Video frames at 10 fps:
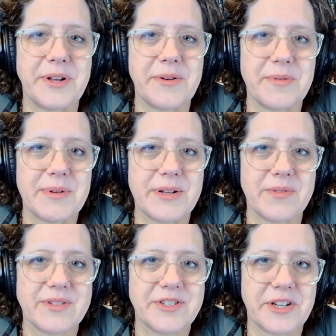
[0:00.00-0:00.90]
You know, we've
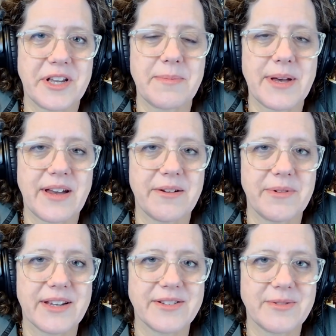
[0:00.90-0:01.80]
been talking about how
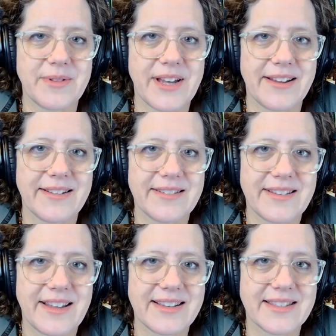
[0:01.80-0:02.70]
we can do that
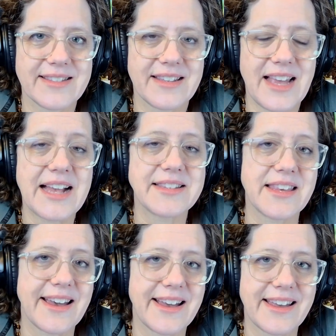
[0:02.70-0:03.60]
as
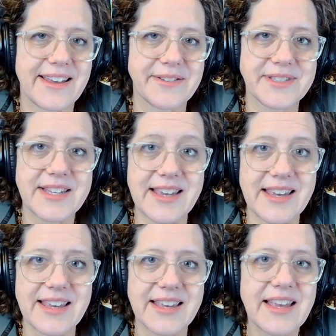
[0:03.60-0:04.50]
the
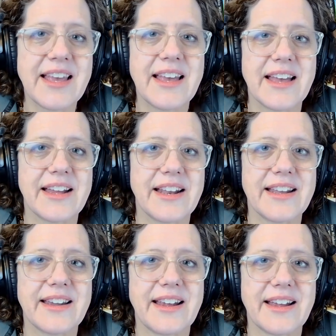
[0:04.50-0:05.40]
IALD and